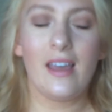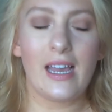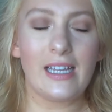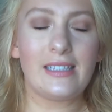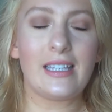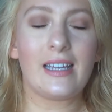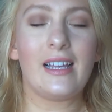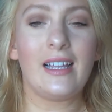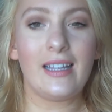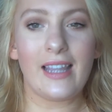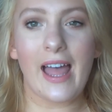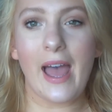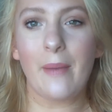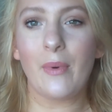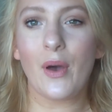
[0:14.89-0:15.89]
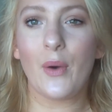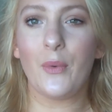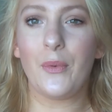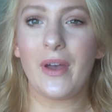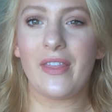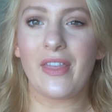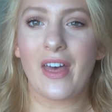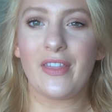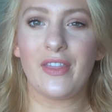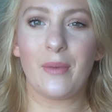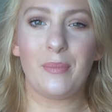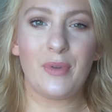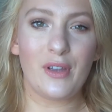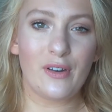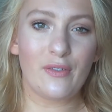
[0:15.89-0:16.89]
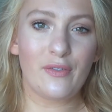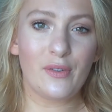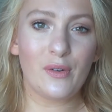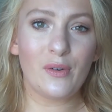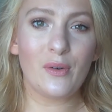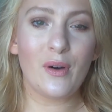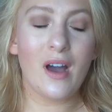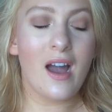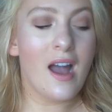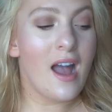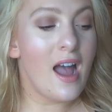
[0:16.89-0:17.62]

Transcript: It's a collab with the beautiful